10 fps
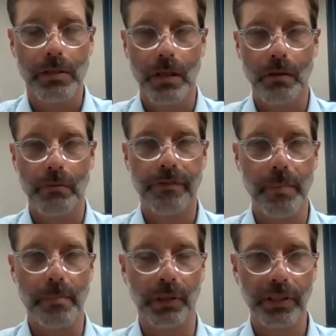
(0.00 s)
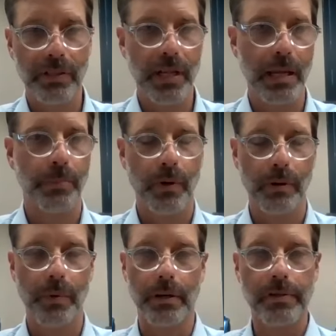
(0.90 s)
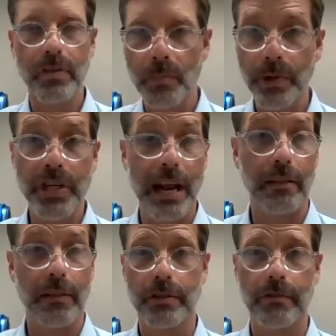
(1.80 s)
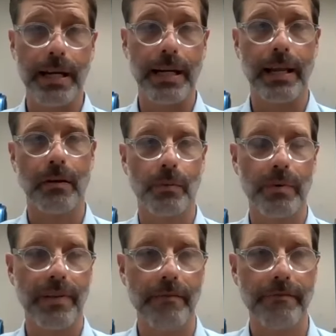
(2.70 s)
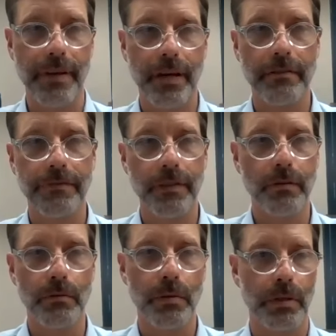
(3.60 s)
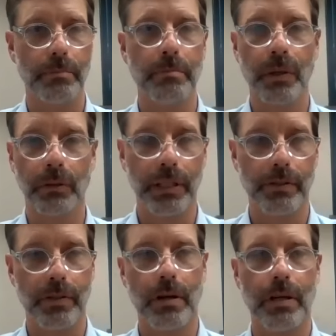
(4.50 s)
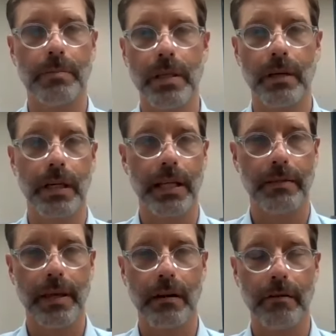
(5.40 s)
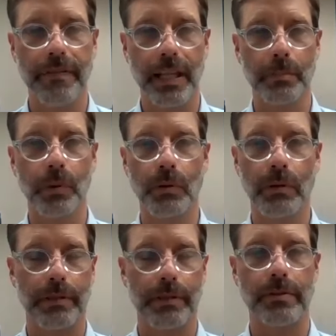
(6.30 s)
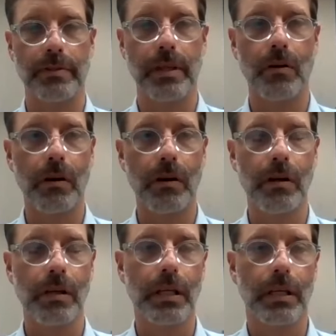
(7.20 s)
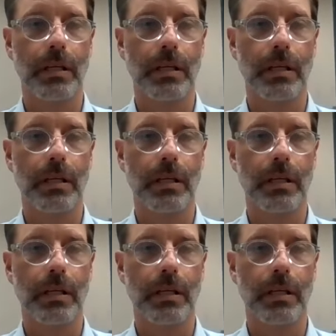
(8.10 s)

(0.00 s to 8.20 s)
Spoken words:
So from a building standpoint, we are super challenged right now. We've got very few buildings in our community that are available, and those that are,